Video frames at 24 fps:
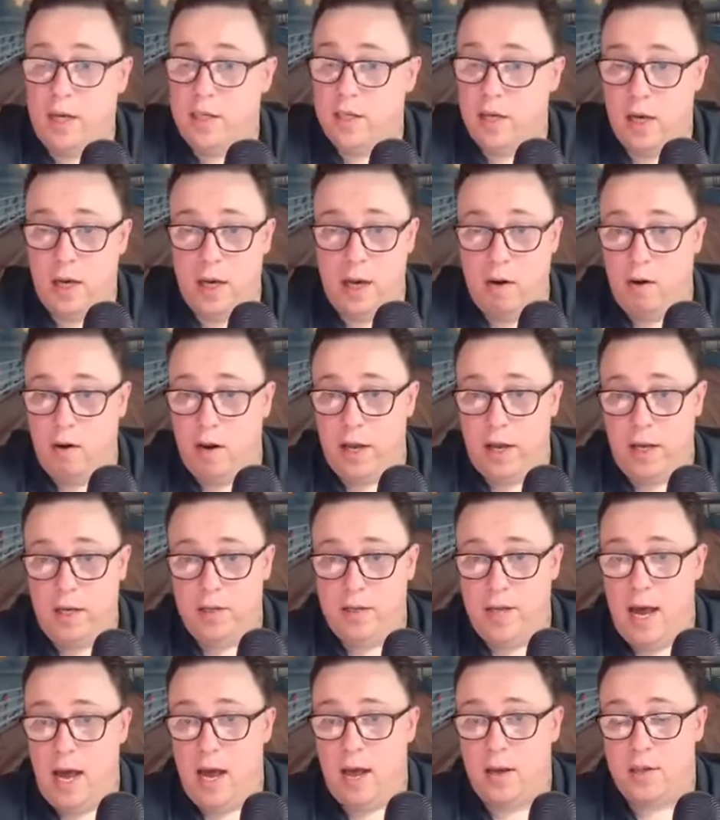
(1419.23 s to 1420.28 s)
literally
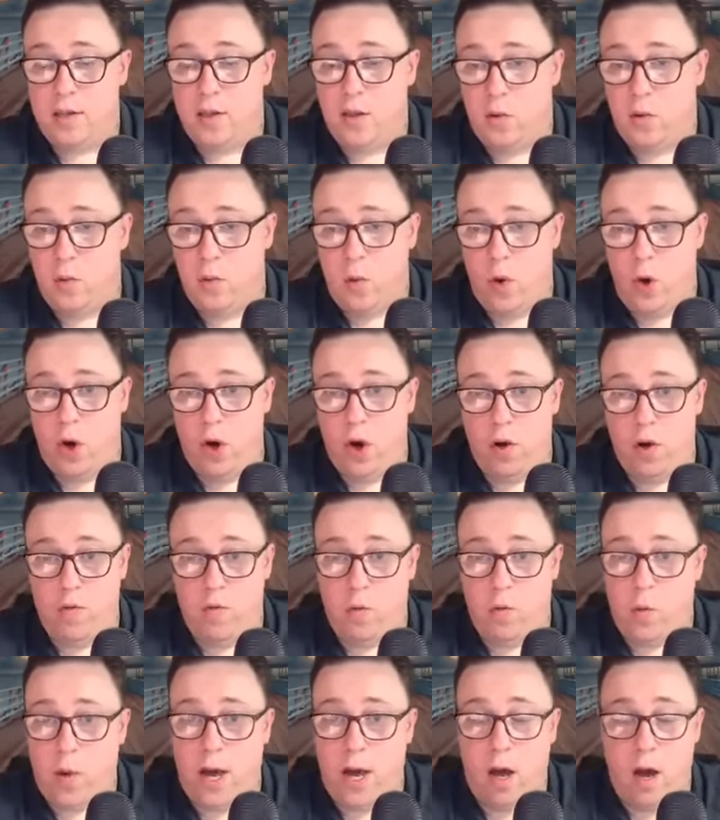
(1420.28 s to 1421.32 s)
down to the word of the
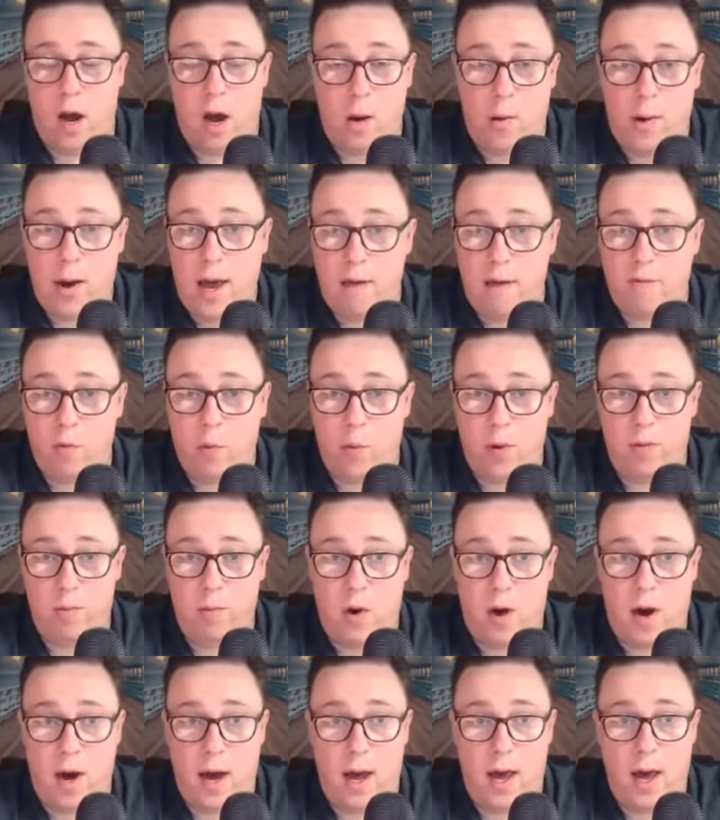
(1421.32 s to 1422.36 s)
way I would have it with
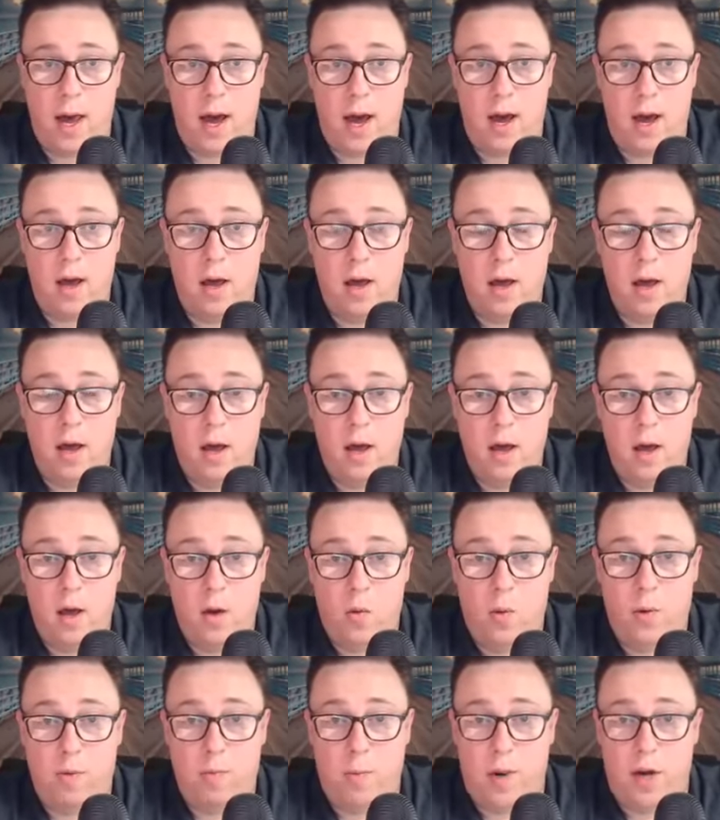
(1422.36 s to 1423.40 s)
my
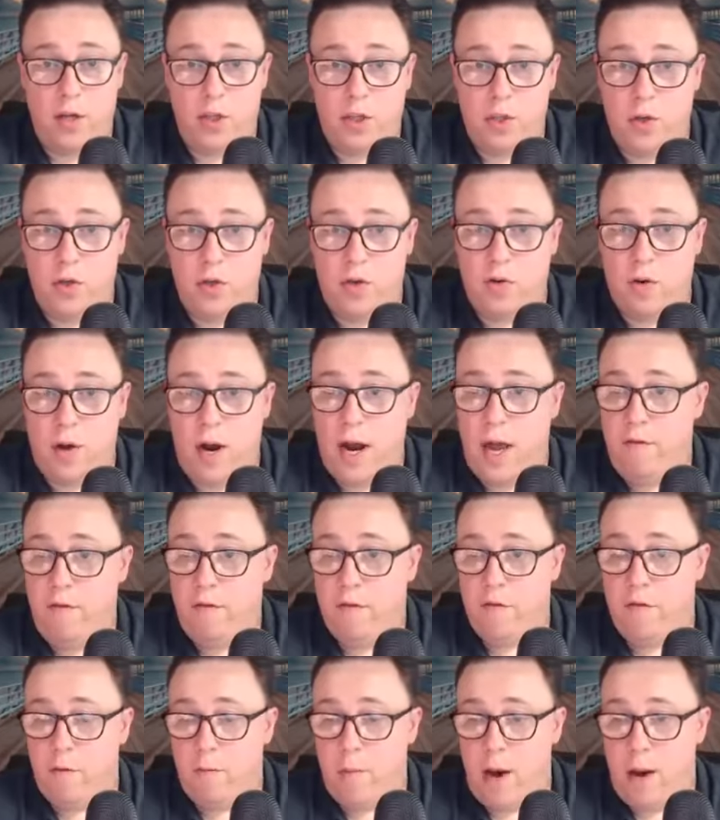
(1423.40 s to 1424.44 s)
students, right? Even
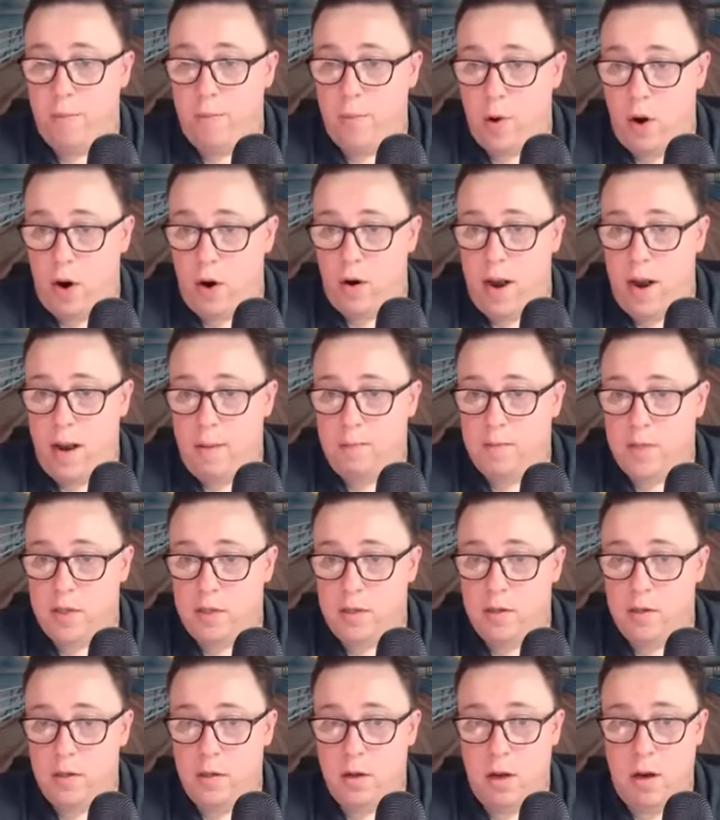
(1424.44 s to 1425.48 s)
for my programs,
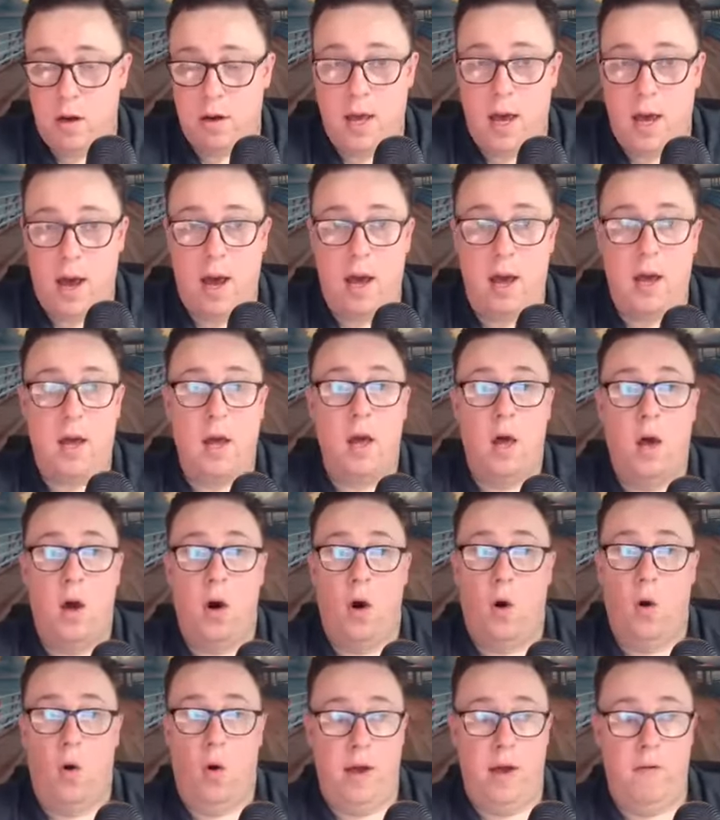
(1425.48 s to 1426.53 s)
okay?
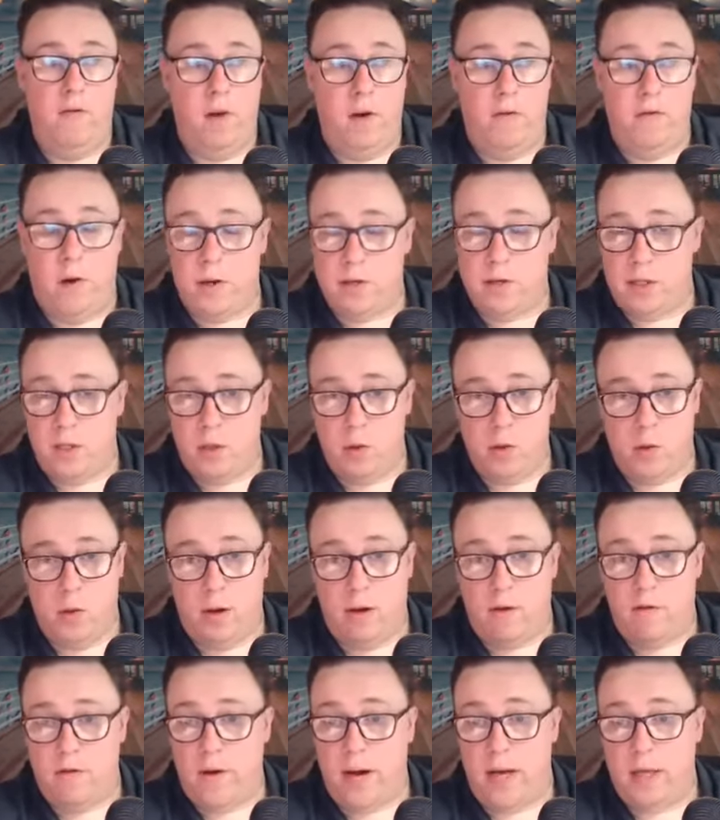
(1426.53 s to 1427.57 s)
Or even if I was still doing
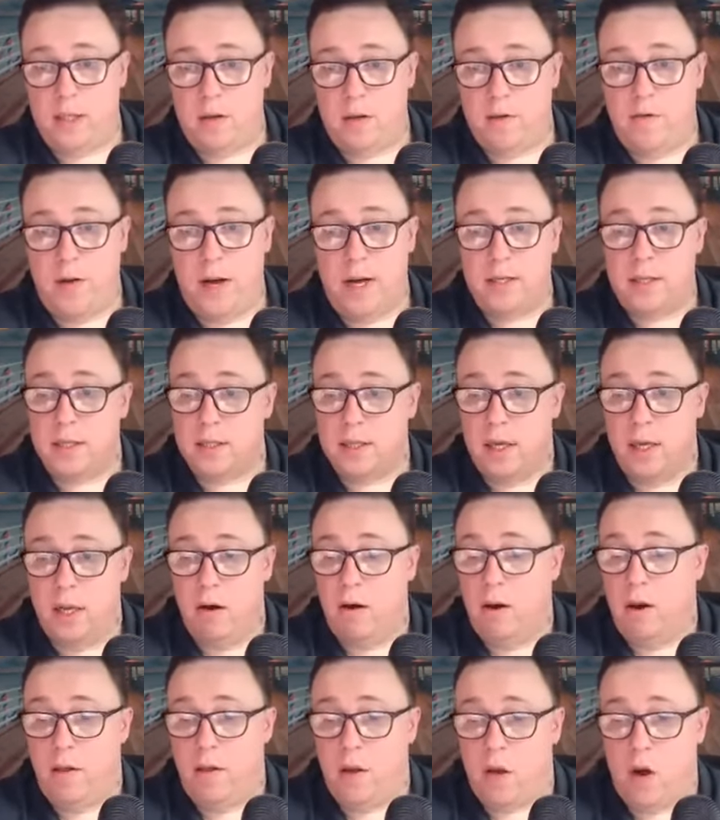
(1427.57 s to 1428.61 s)
face-to-face, it's
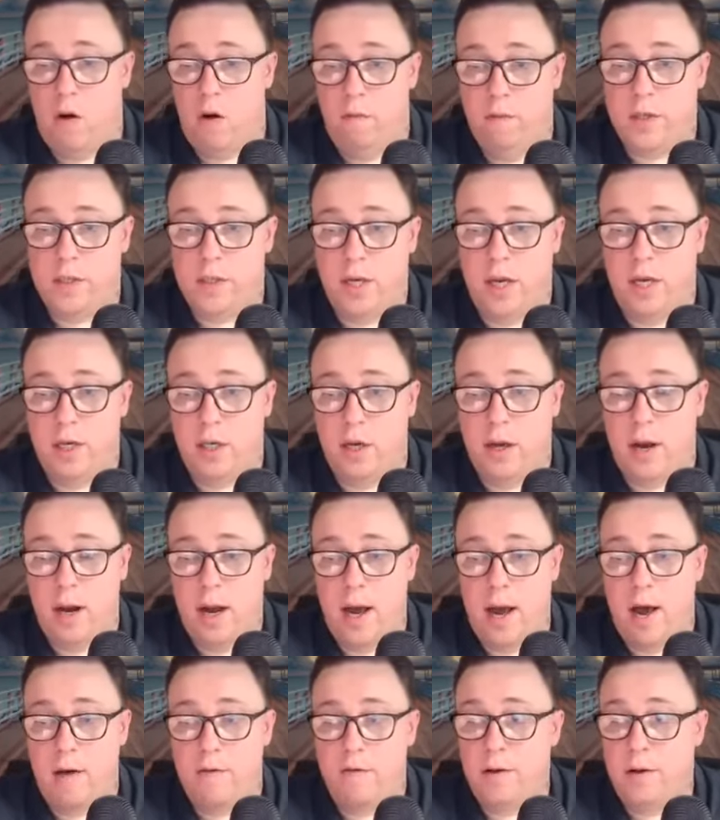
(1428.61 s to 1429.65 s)
literally the conversation I'd
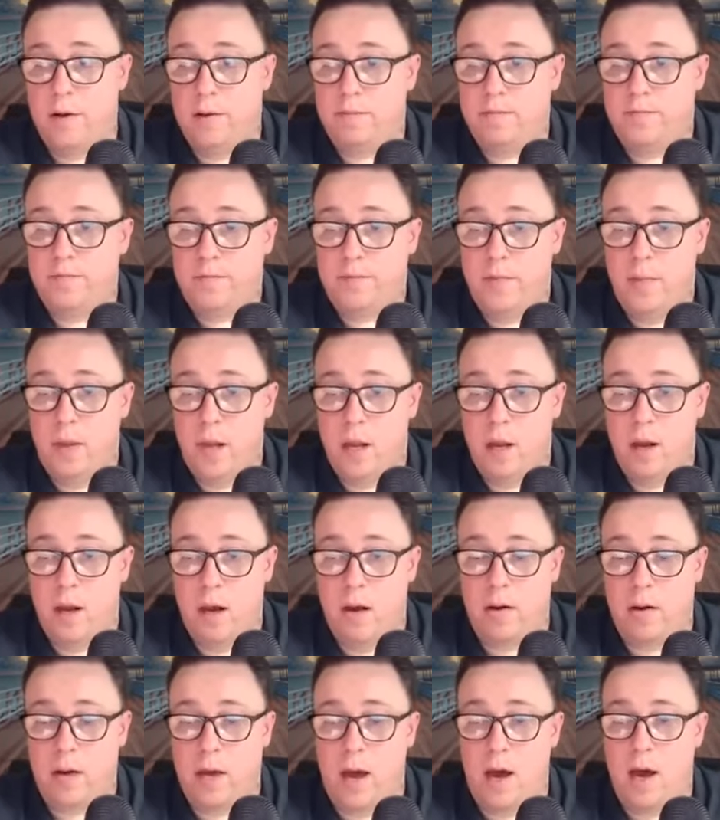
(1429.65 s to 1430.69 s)
have,
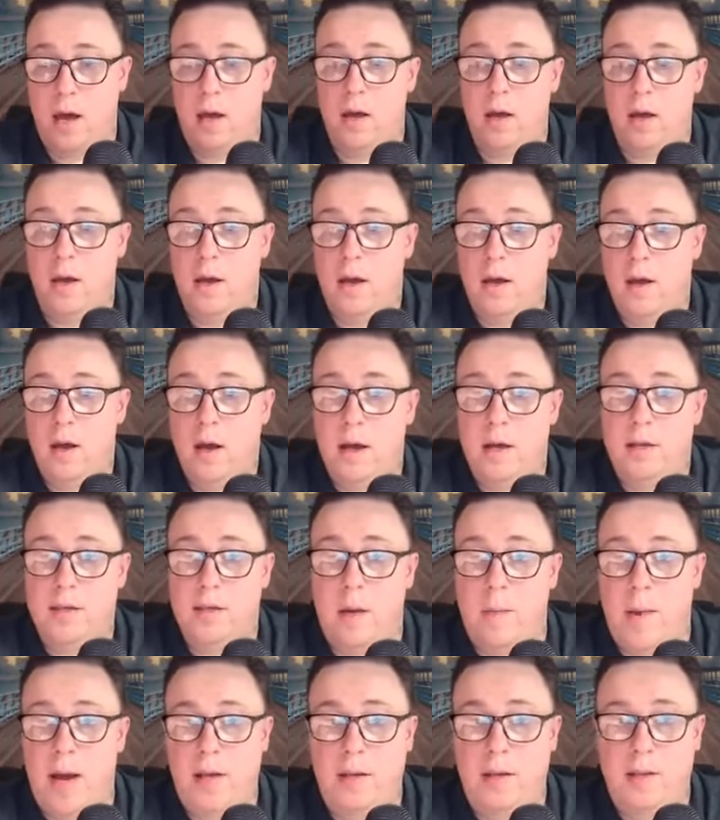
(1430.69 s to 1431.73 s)
okay? Is that
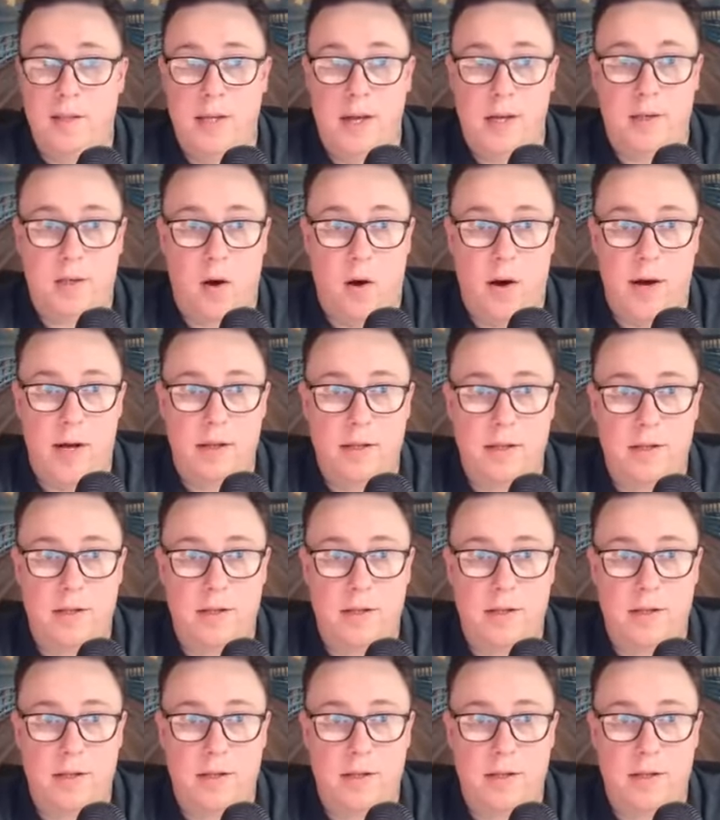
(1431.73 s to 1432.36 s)
making sense, guys?